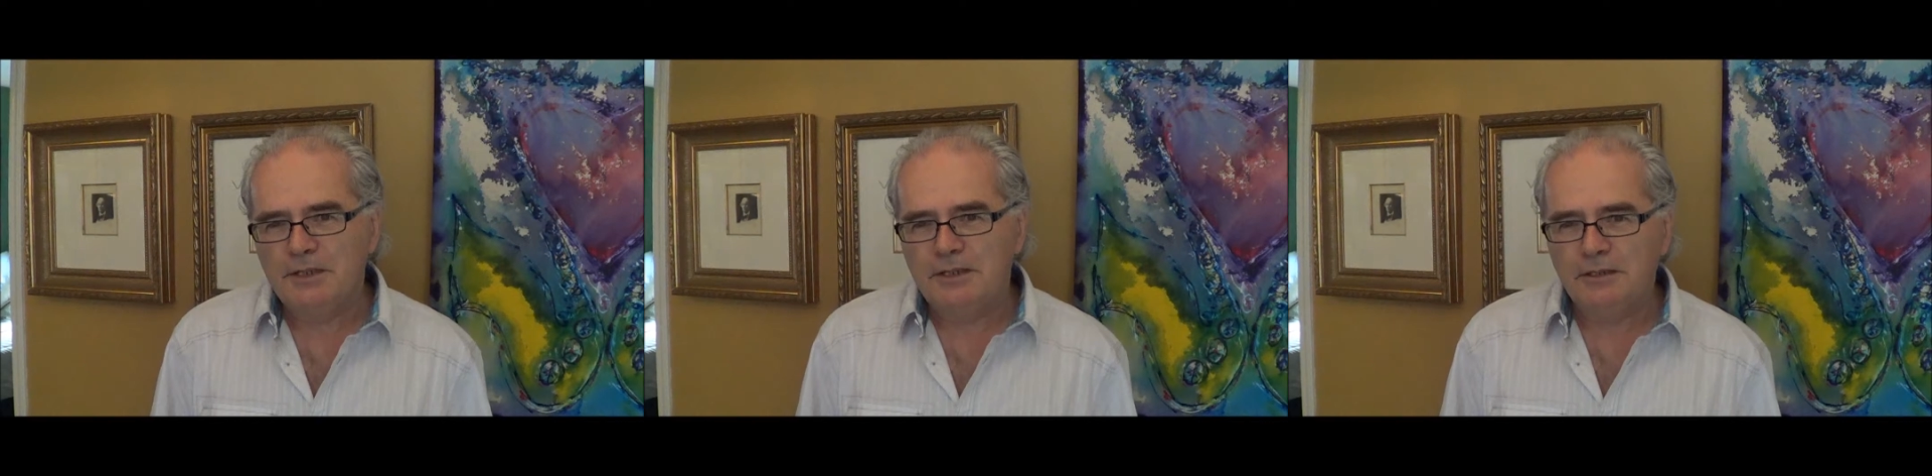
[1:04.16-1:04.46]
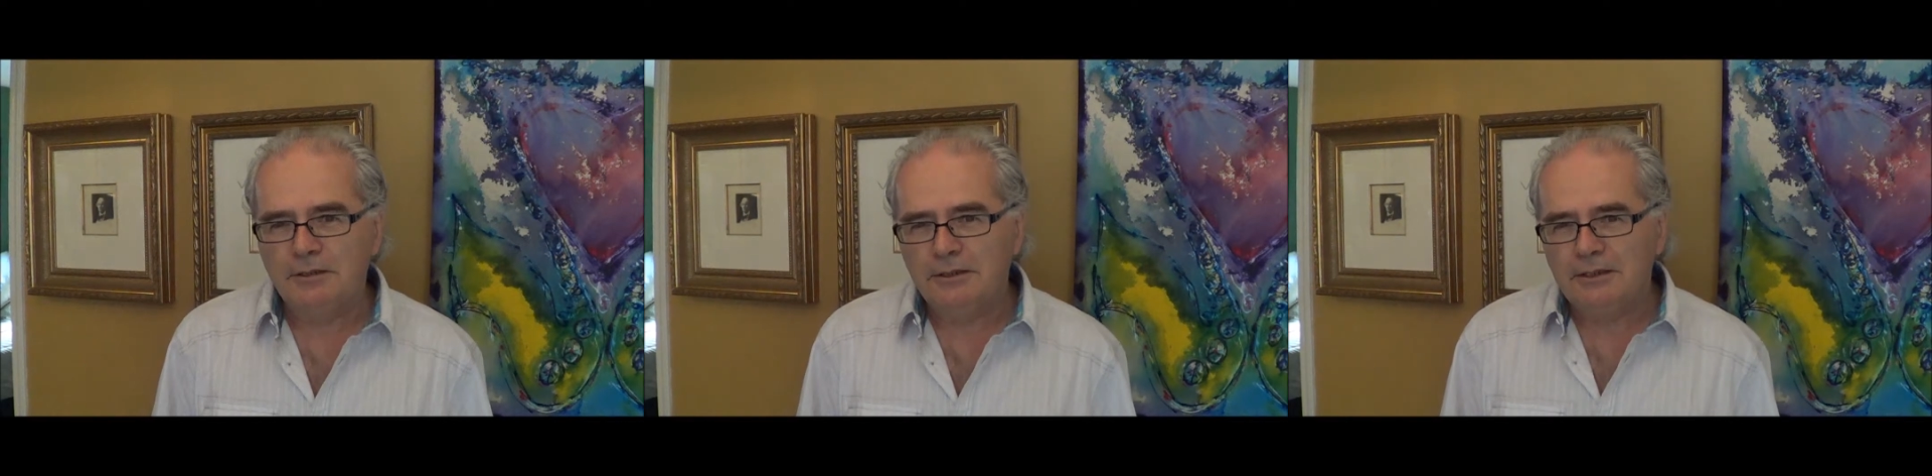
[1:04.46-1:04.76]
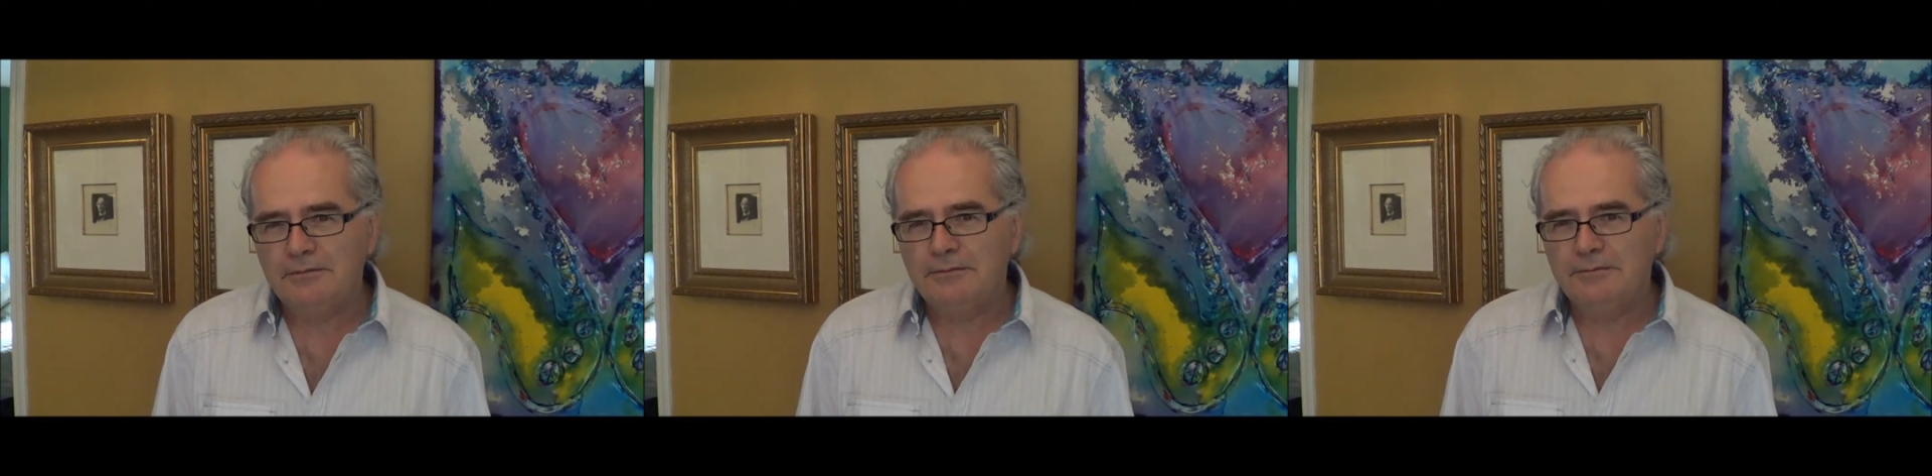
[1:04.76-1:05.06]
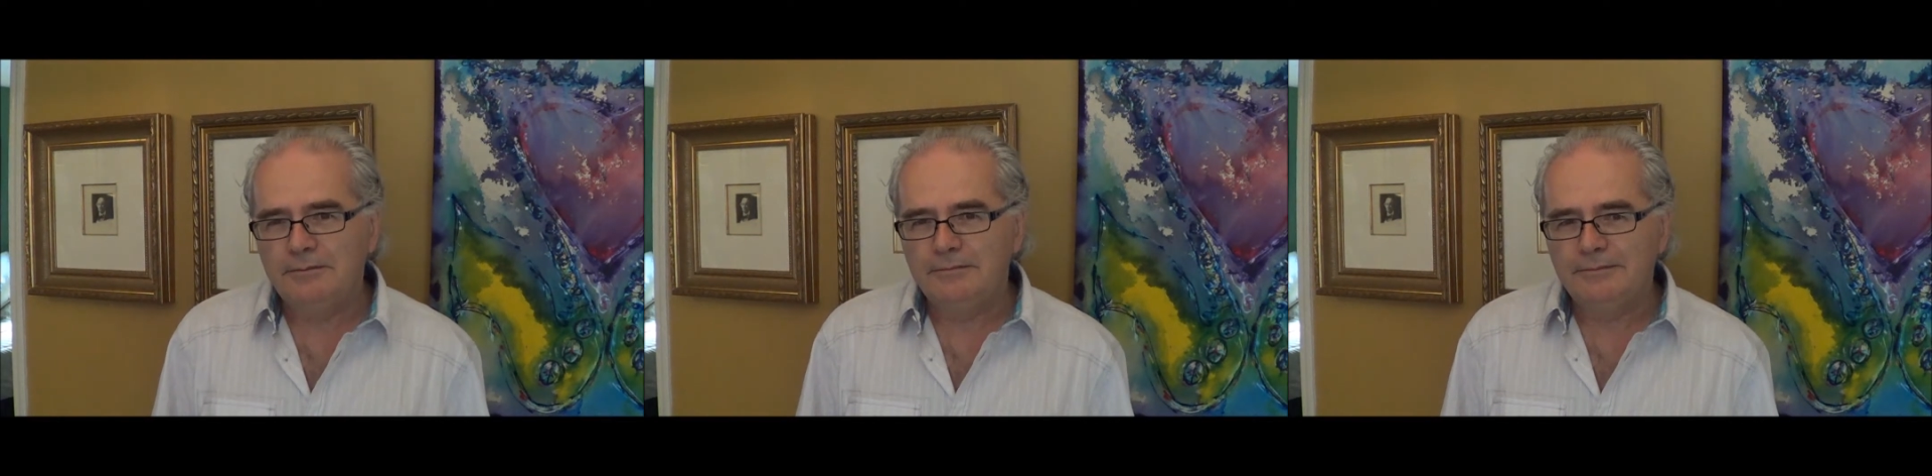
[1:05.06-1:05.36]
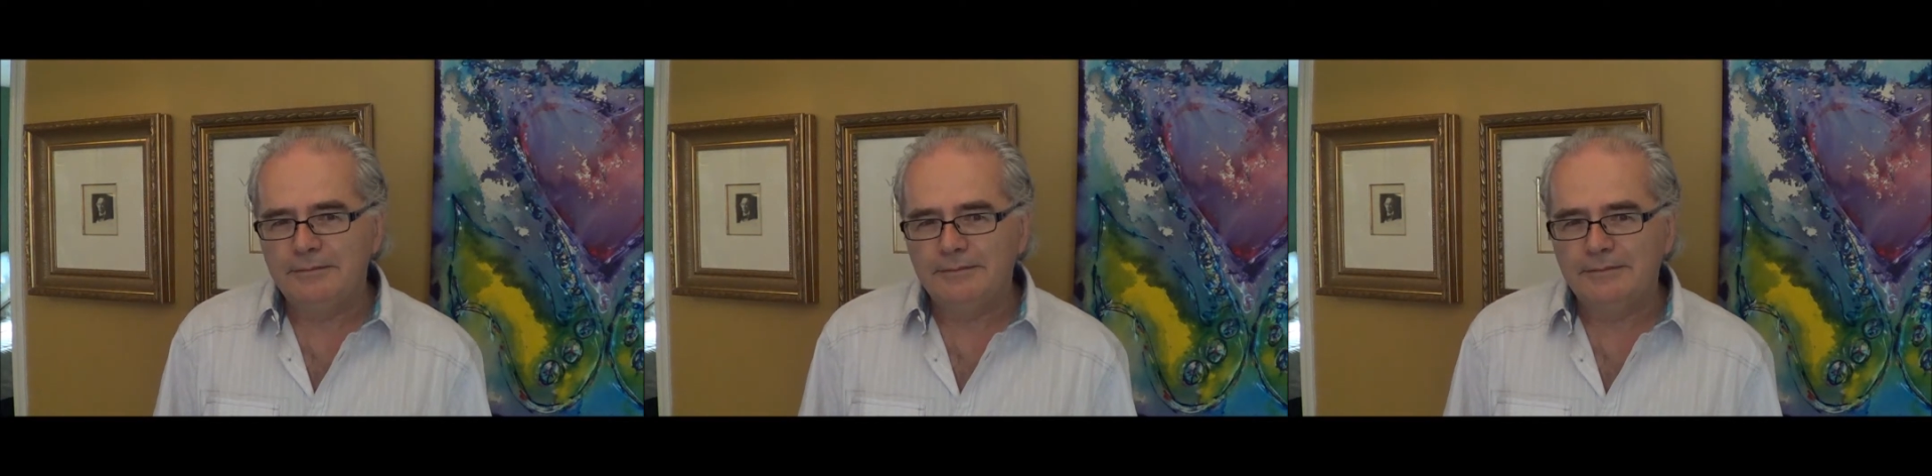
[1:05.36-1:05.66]
be clearly
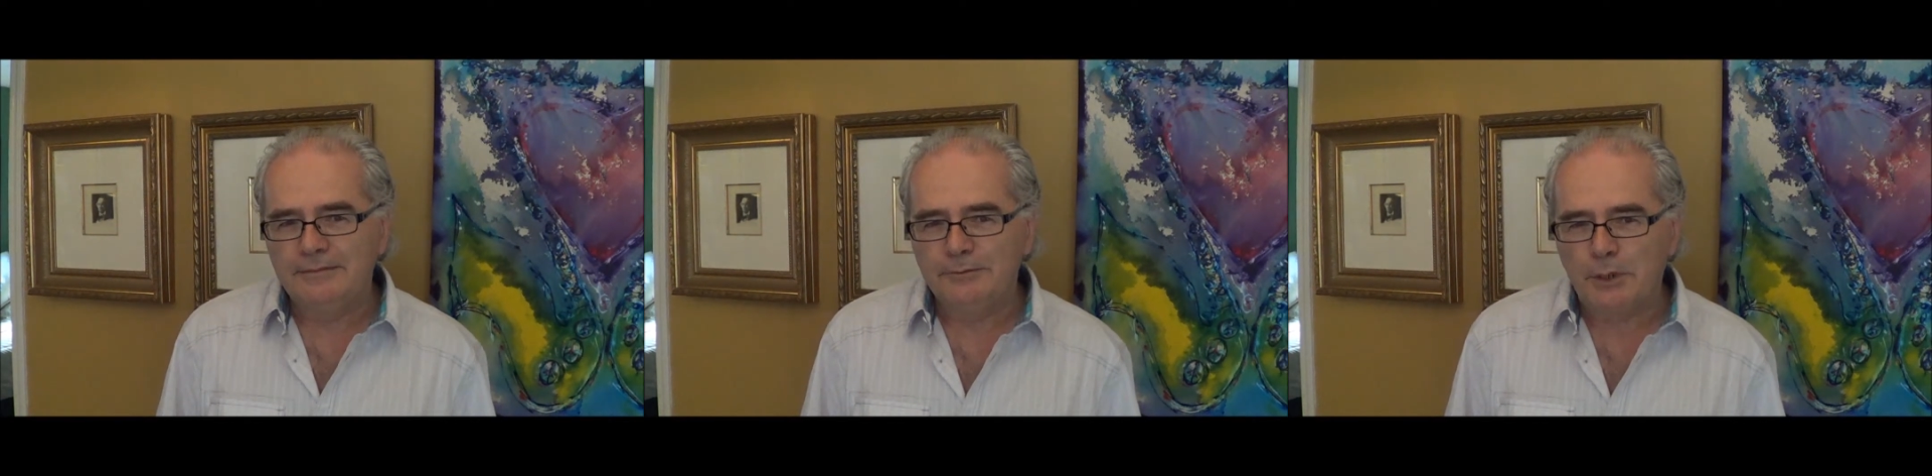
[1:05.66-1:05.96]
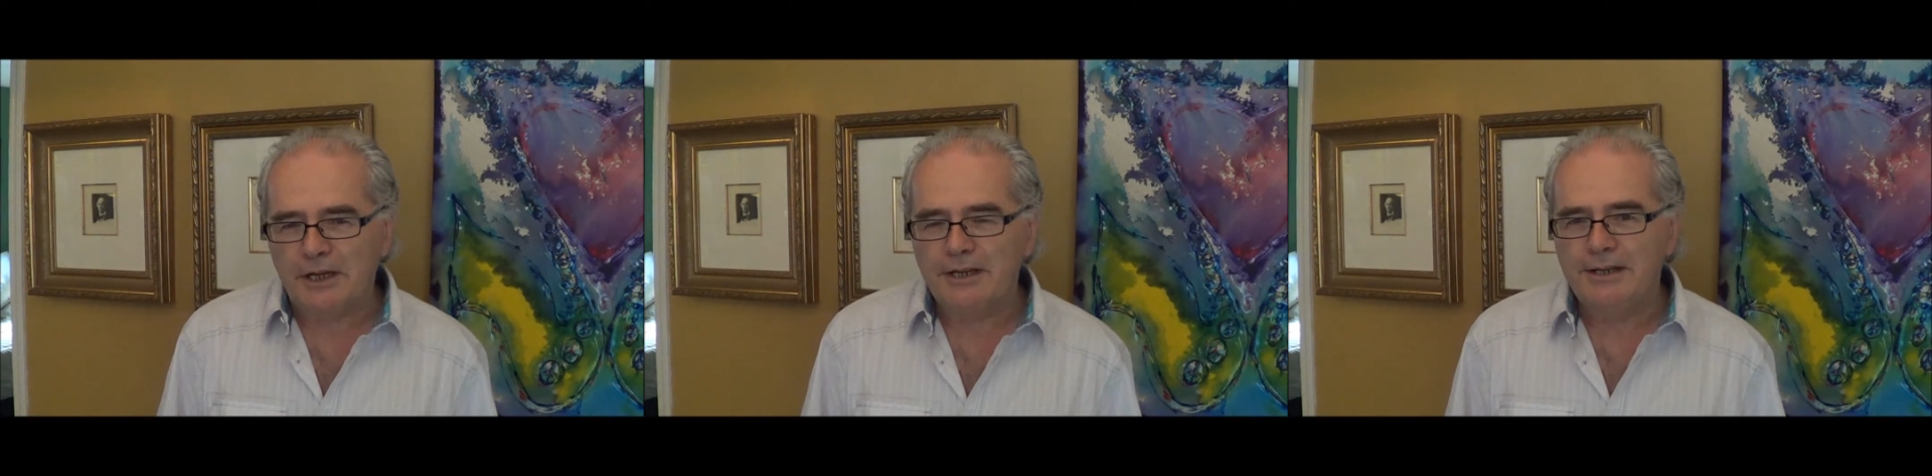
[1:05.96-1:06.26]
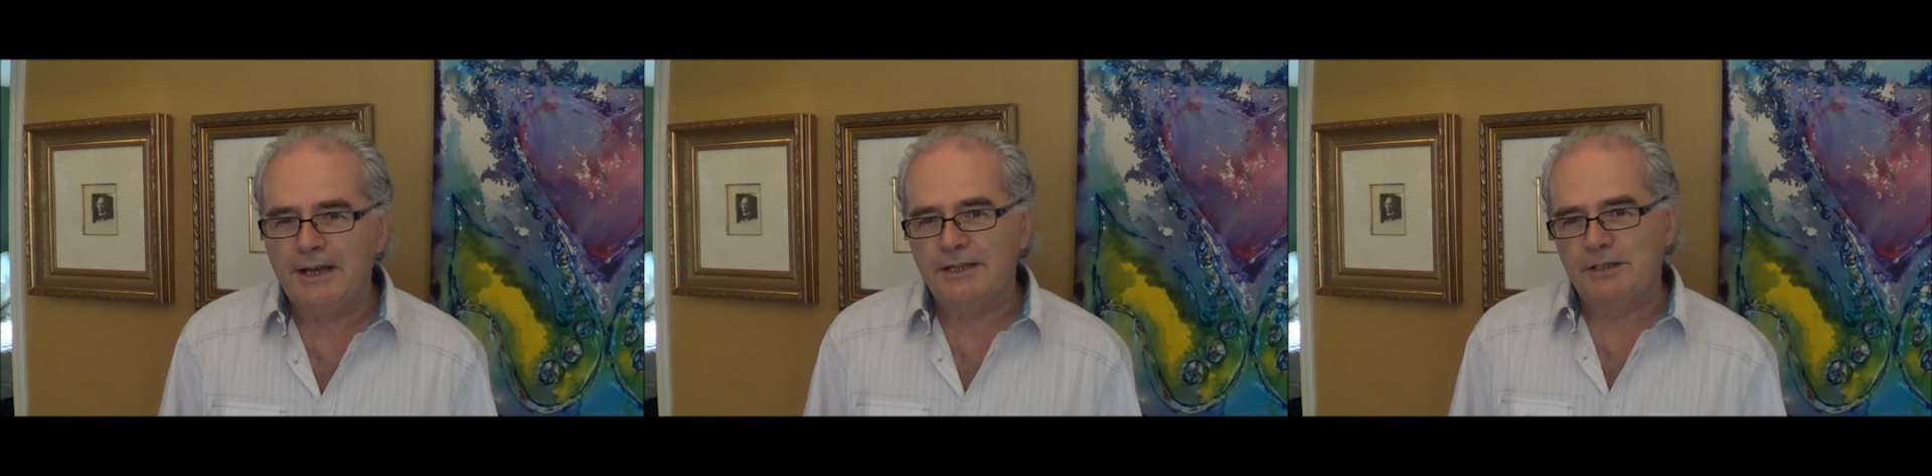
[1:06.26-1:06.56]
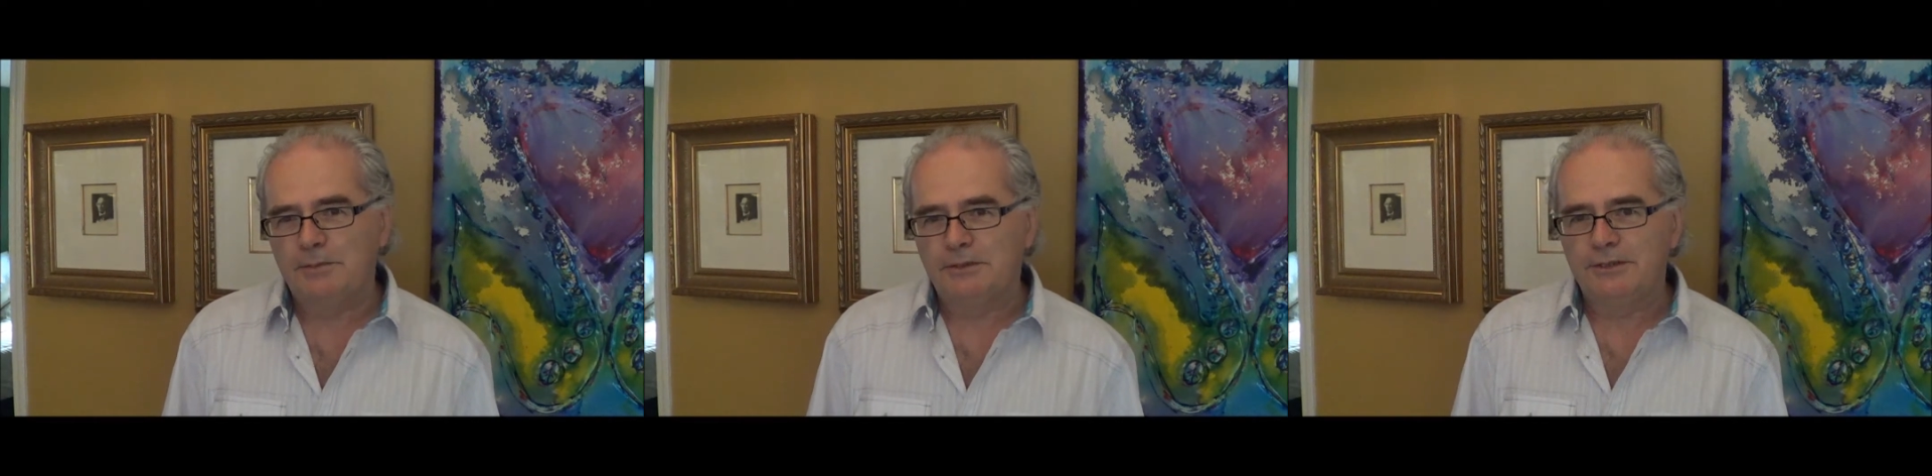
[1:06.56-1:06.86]
recognizable